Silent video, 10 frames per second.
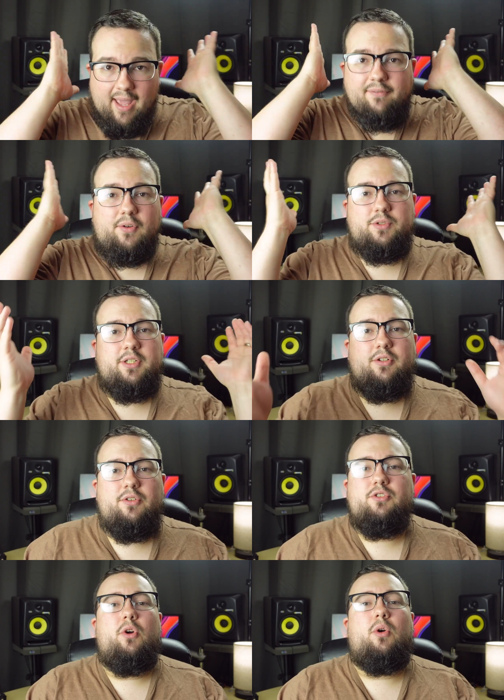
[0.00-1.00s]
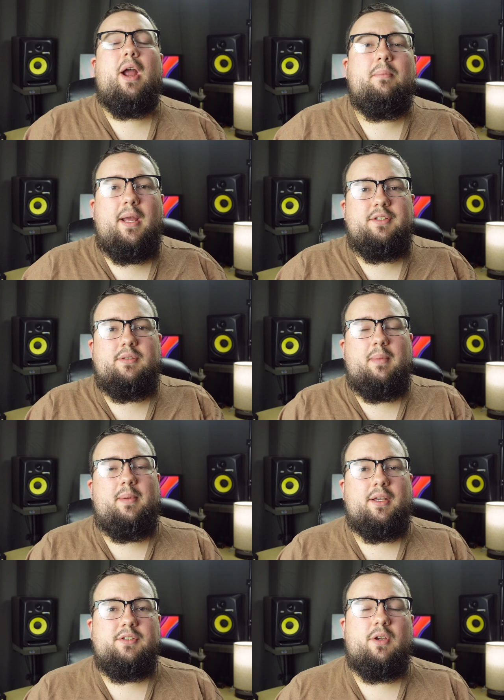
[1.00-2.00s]
got headphones in, or there's no crowd mics in my
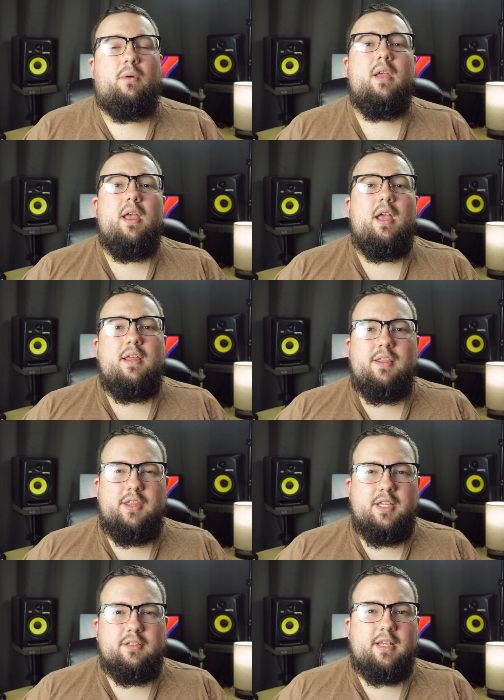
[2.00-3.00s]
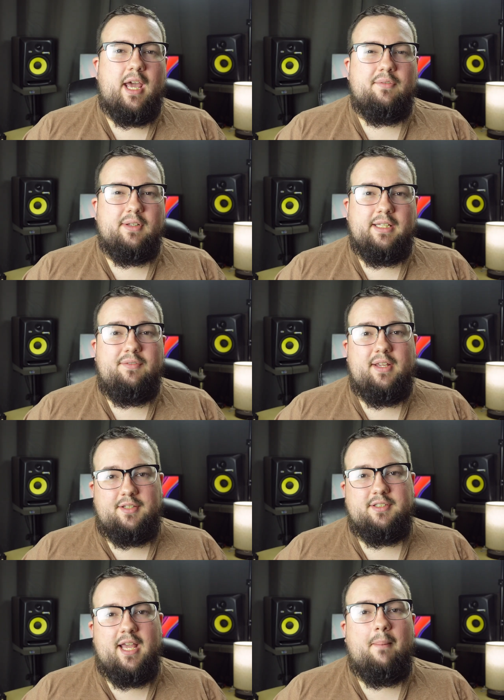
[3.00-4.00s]
mix. So this kind of
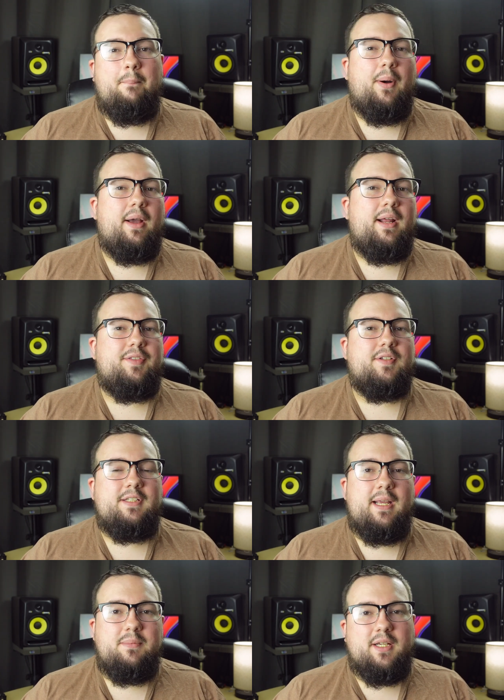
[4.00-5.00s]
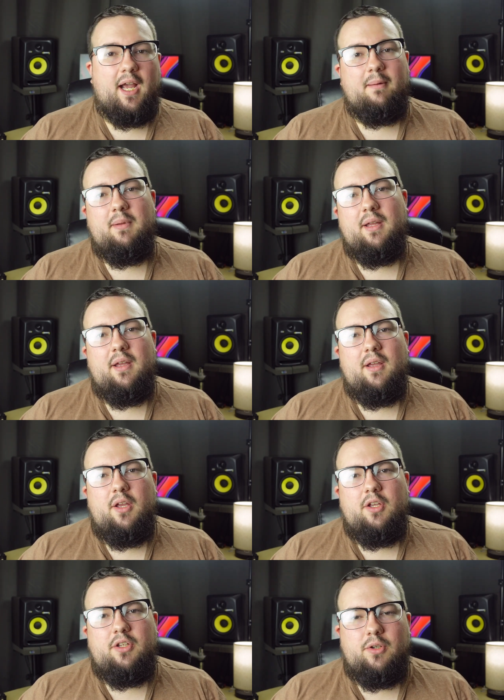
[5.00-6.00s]
alleviates that. But at the same time,
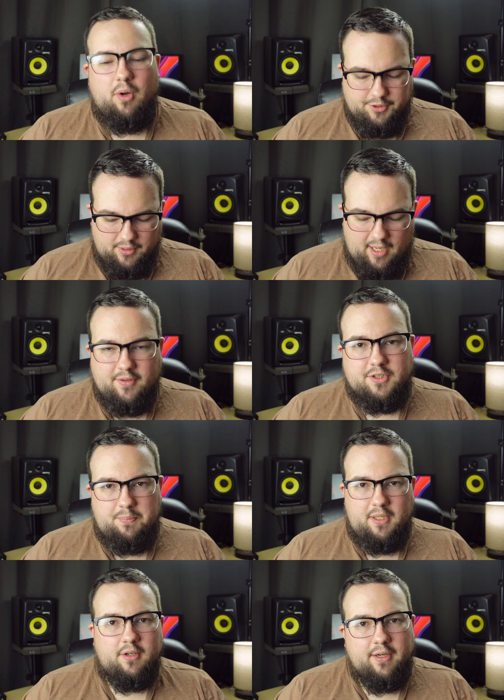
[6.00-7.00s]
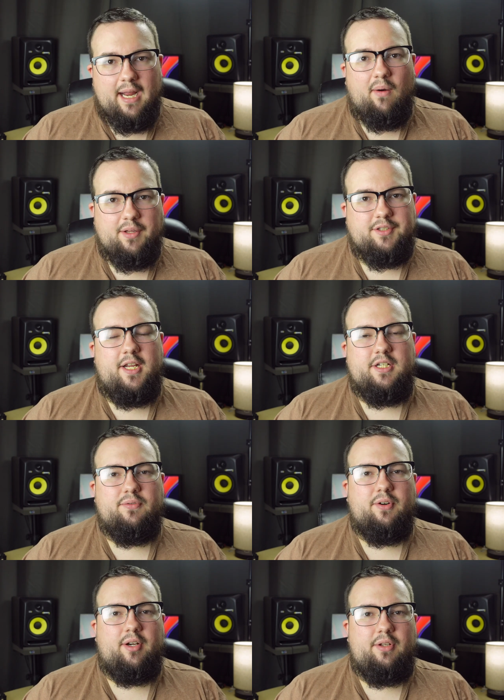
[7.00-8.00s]
you also have a speaker now on stage
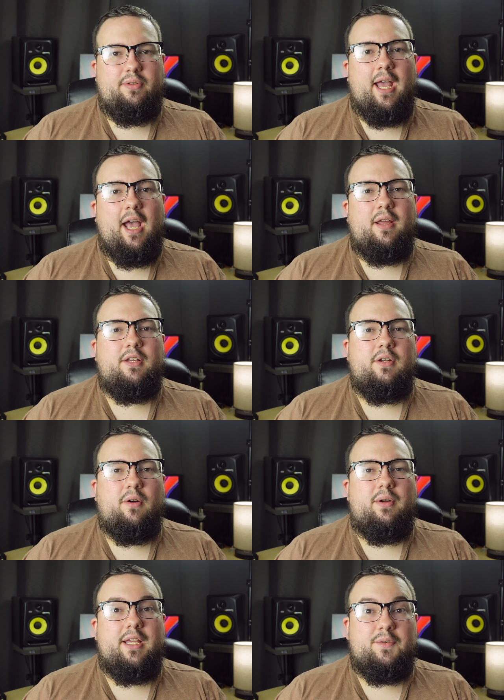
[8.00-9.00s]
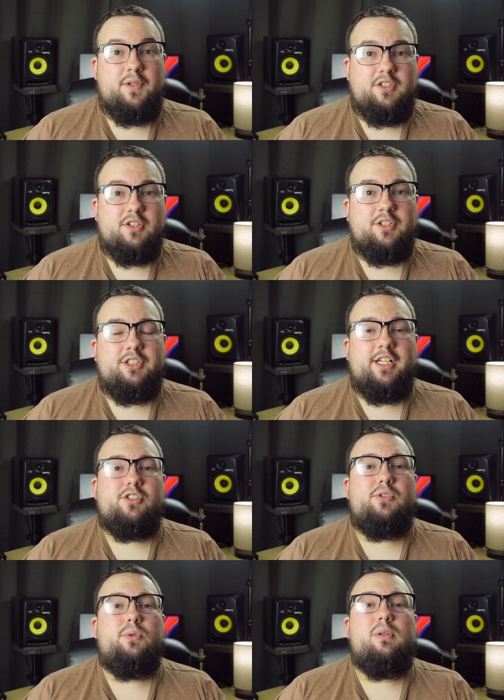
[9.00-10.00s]
in front of you that, if it starts to
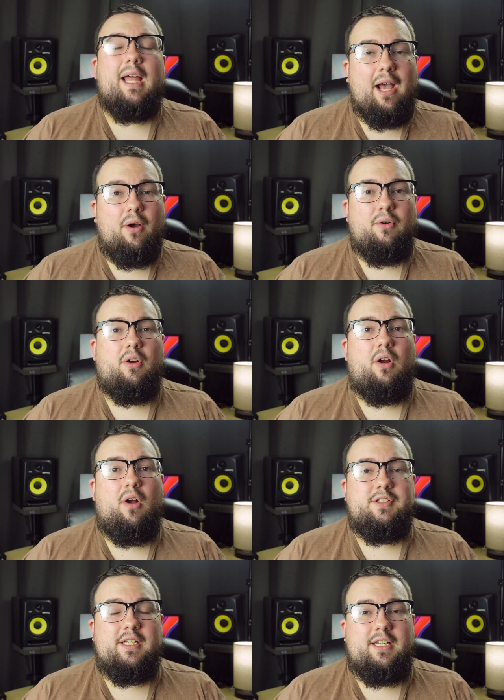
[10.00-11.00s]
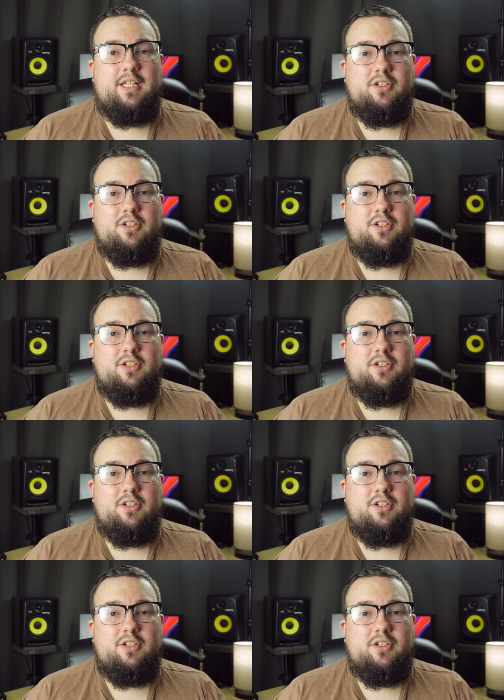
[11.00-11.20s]
get too loud or cause any